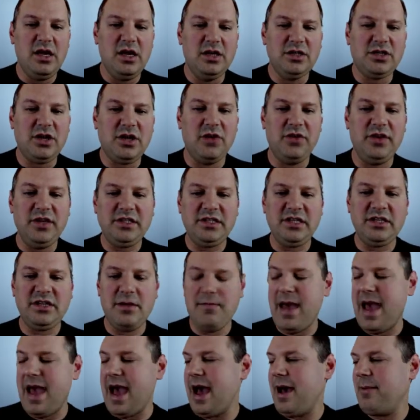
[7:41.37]
So this is a
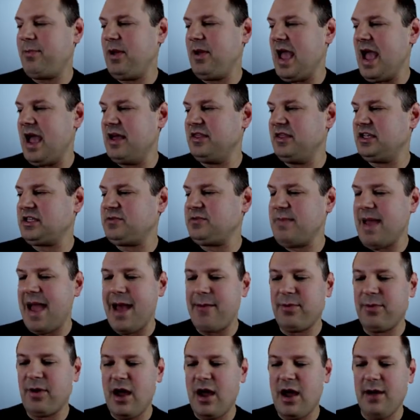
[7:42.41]
map, and this
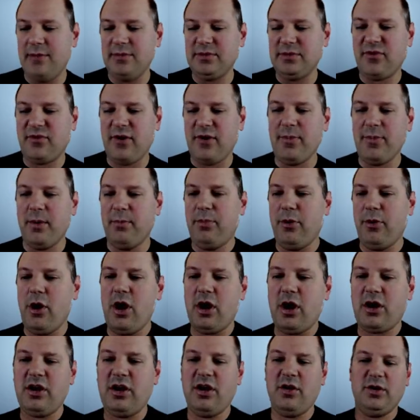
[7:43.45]
map comes from the
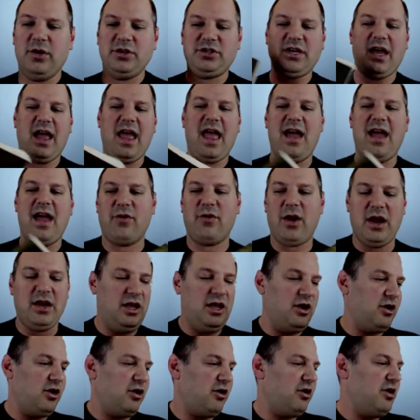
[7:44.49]
book, which I have right
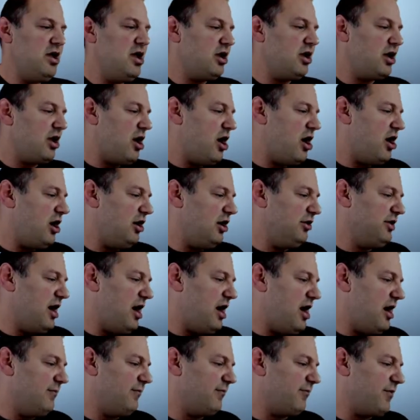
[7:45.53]
here, called
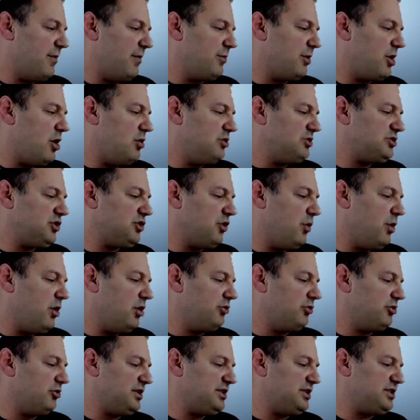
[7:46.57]
From Coastal
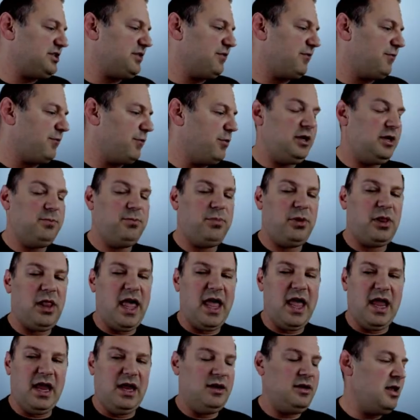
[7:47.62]
Wilderness to Fruited
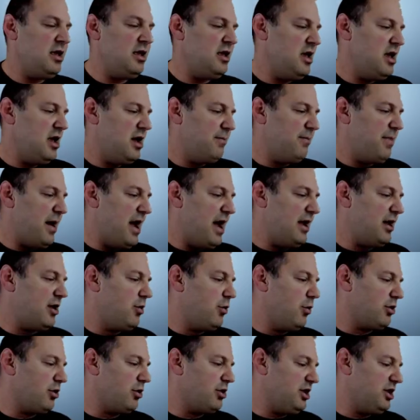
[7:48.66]
Plain by
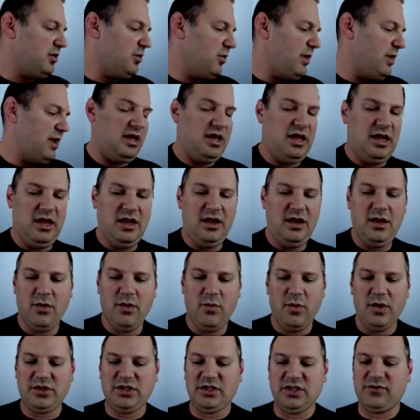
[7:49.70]
Gordon Whitney,
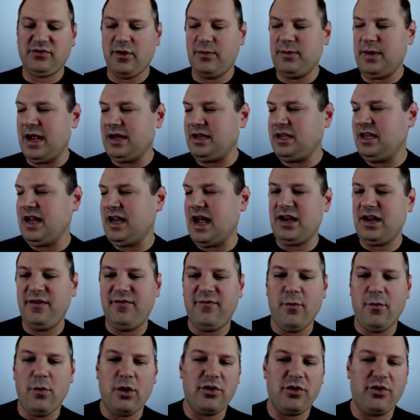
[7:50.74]
which is from
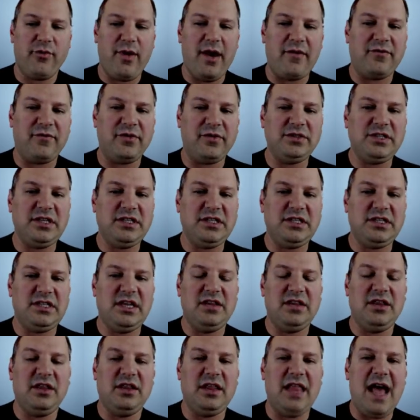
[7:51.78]
1994. The references is
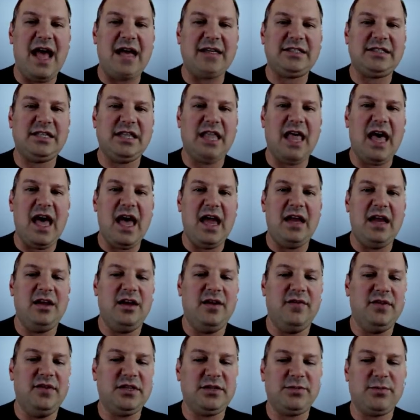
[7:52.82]
in the last slide
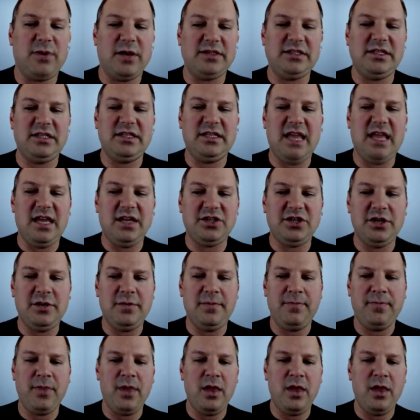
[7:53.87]
of this presentation.